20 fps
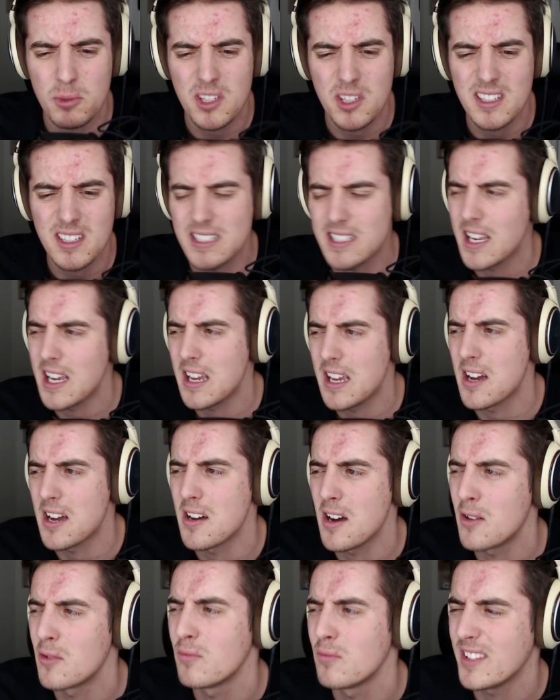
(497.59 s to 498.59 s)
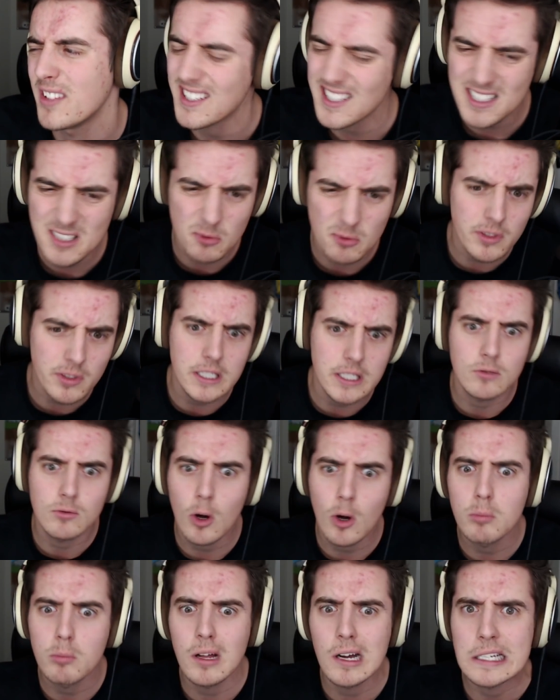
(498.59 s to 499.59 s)
I was gonna say uh, a, this isn't really a
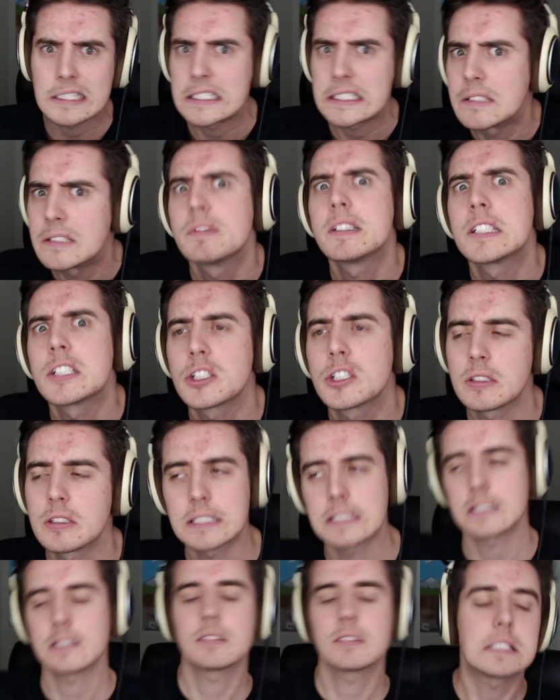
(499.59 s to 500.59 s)
Roblox adventure, is it?